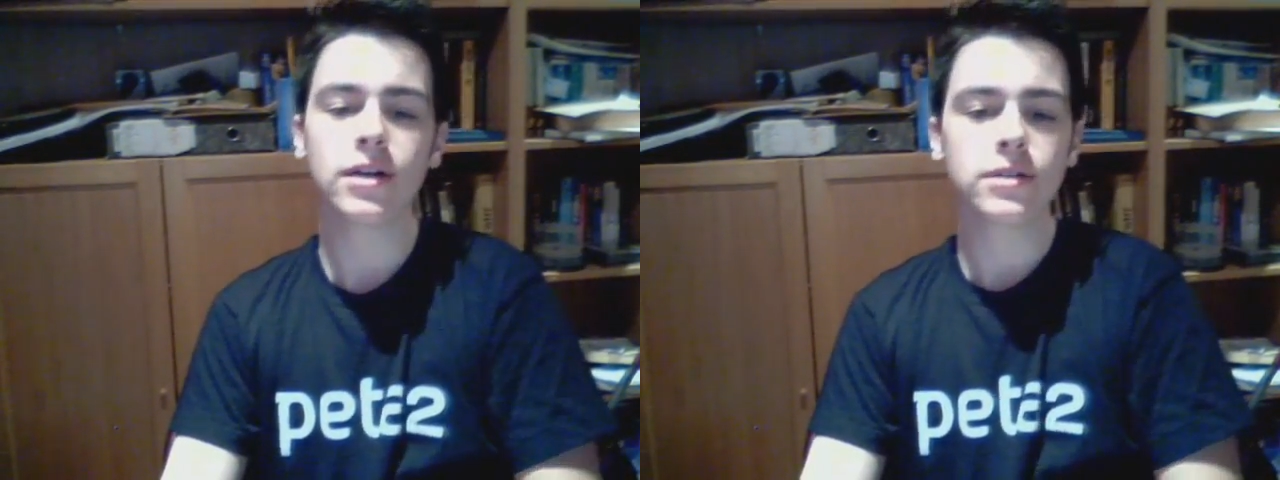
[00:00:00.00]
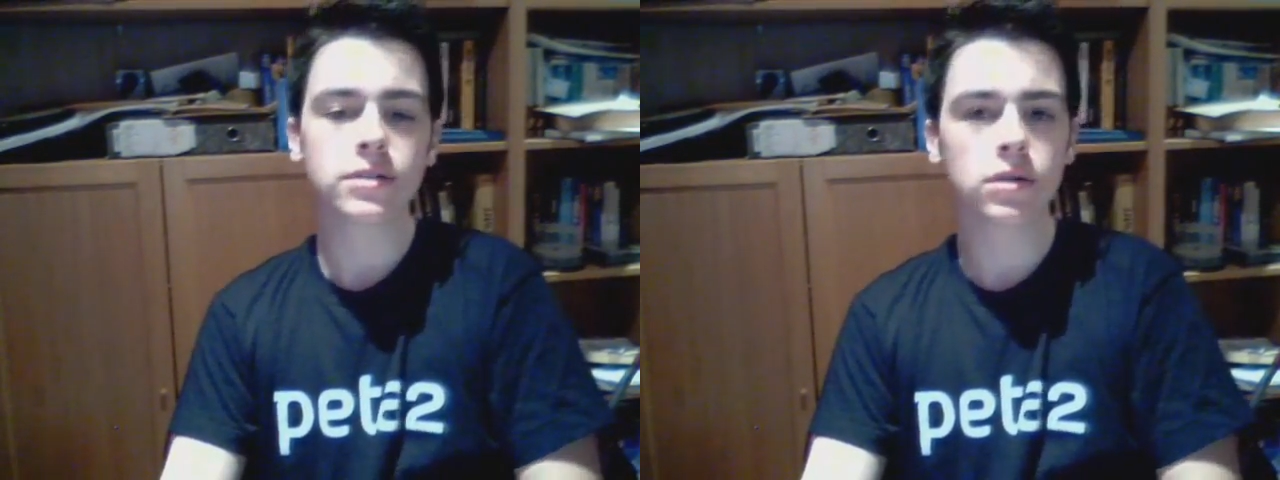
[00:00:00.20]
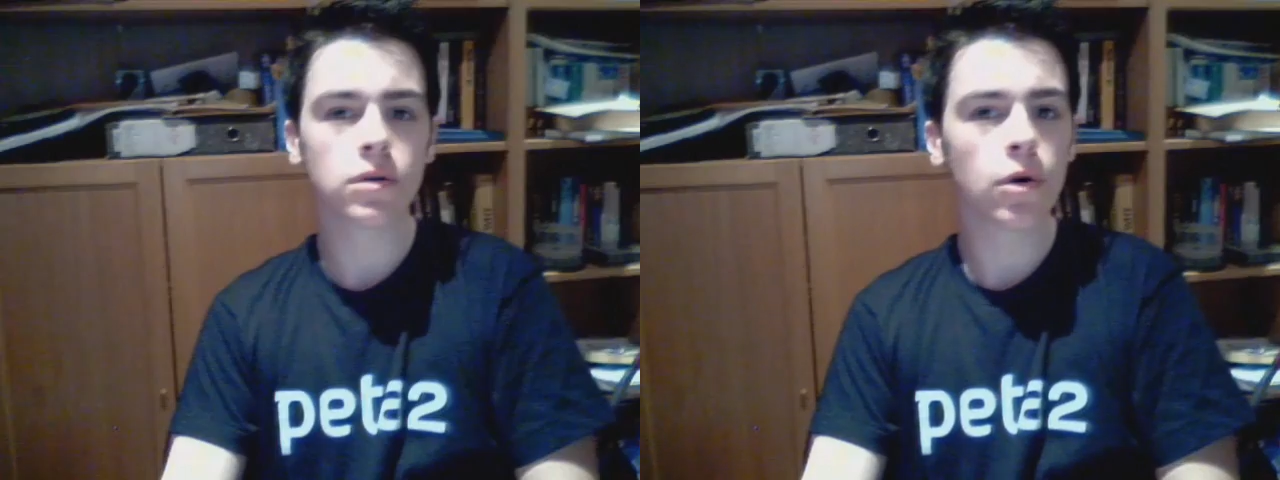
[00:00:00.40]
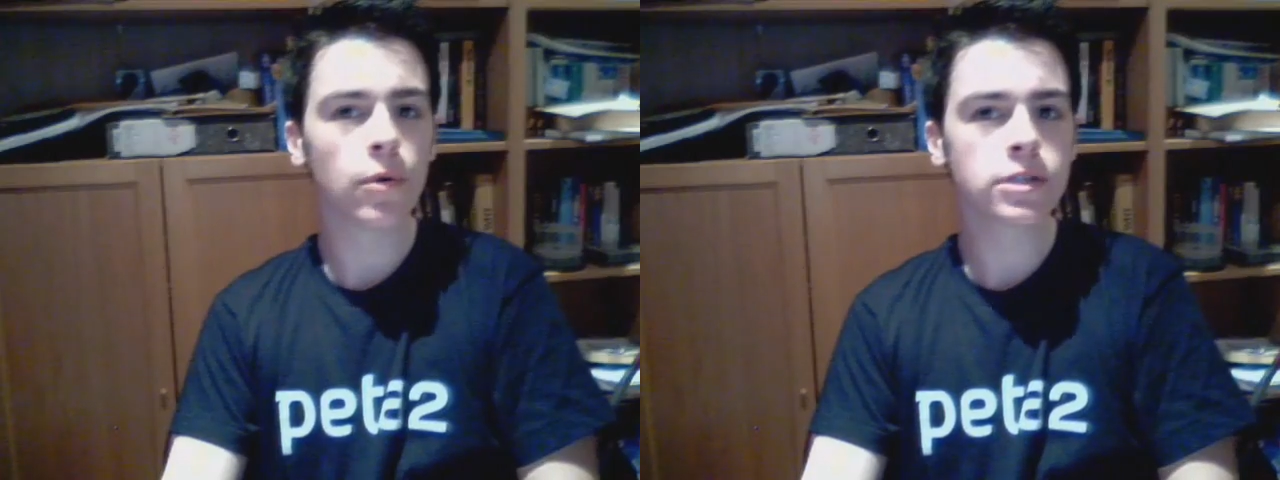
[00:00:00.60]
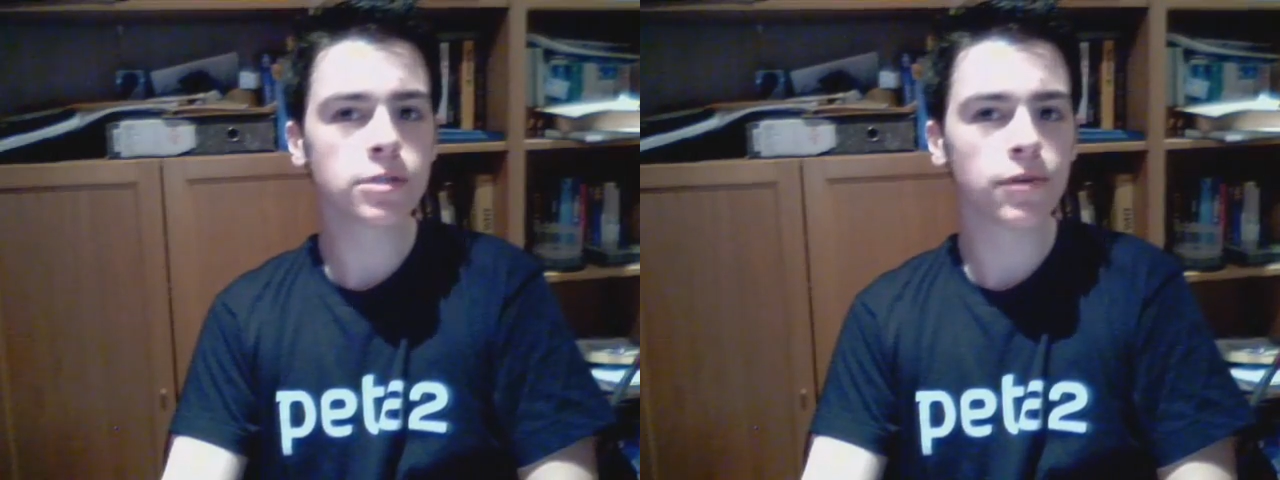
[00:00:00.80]
So I
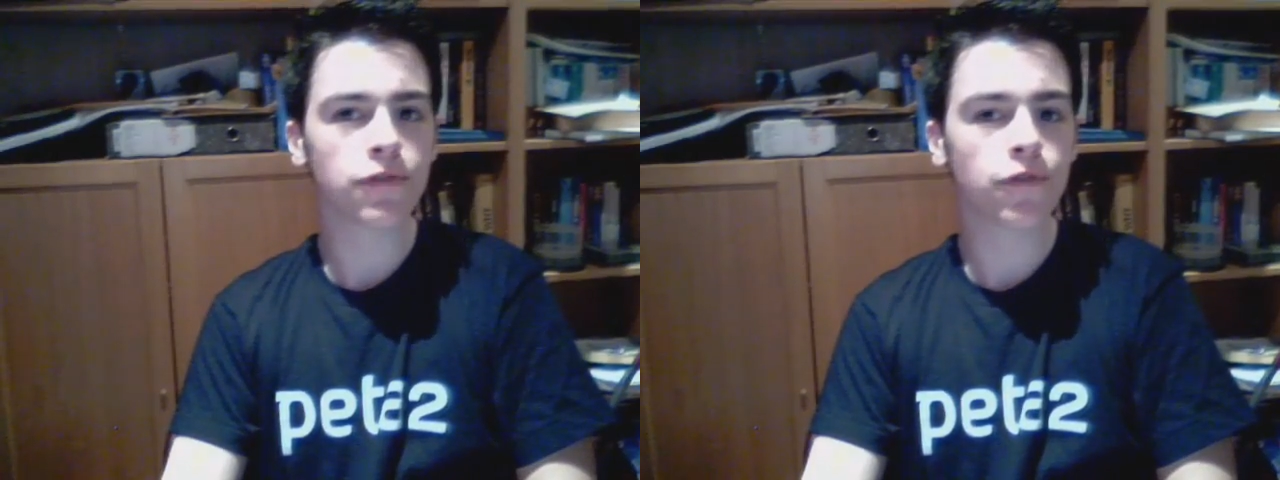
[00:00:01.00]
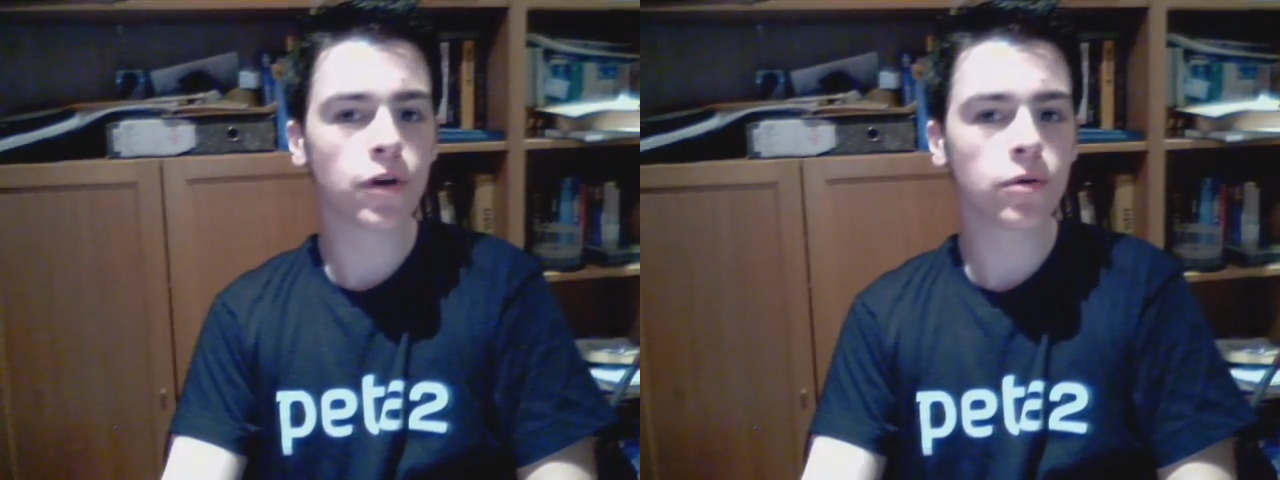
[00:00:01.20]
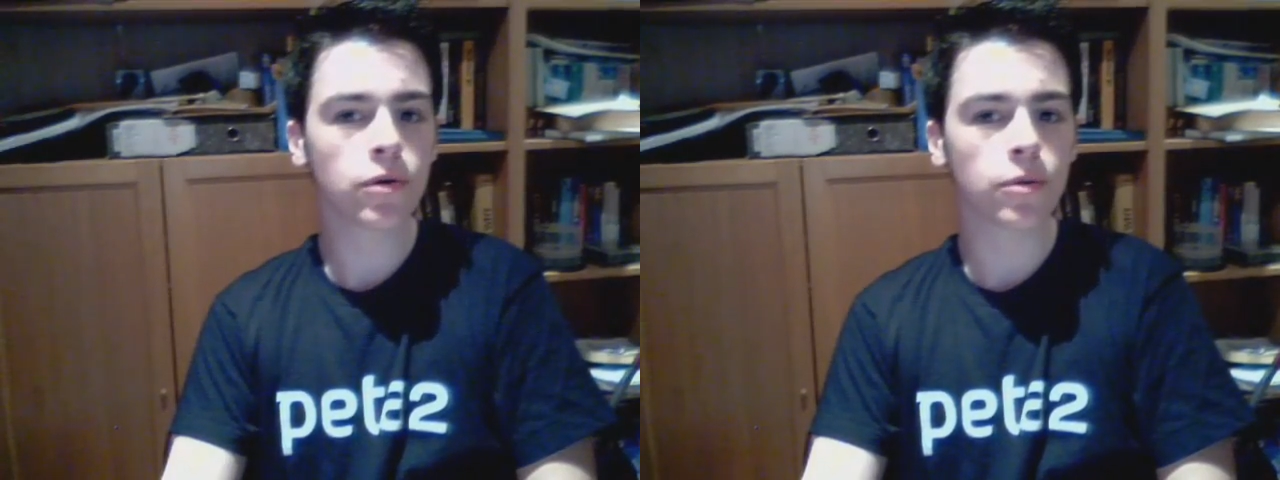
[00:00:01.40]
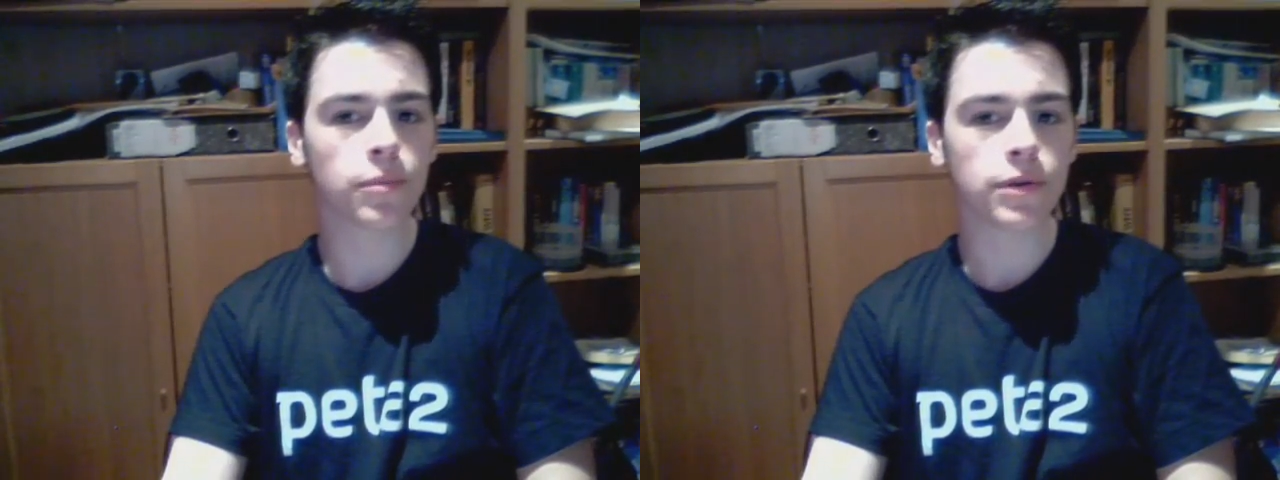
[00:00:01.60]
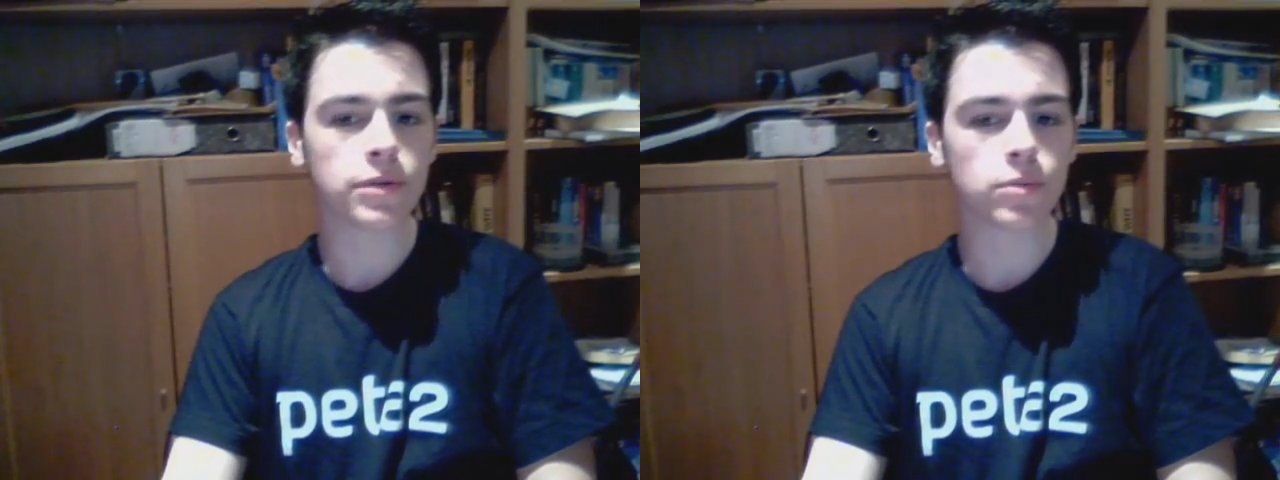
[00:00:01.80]
went on my phone company's